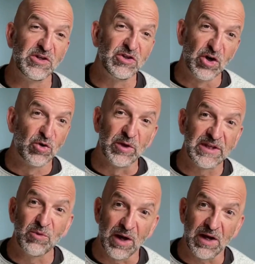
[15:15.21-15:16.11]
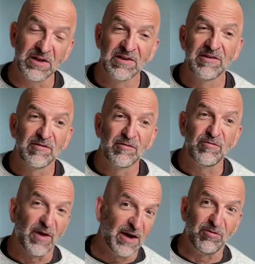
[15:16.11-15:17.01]
really well,
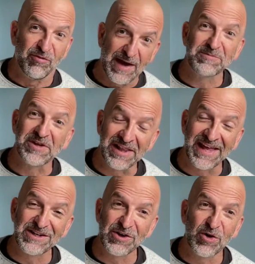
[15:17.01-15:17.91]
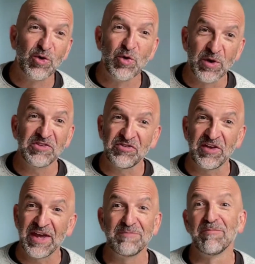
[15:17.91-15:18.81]
Fab Calando, who once
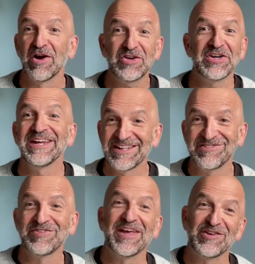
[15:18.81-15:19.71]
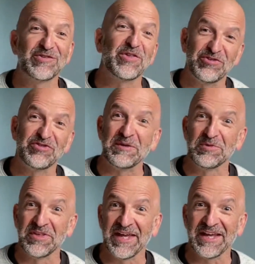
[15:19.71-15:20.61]
said marketing and sales are the same
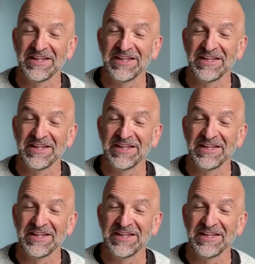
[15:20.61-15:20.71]
thing.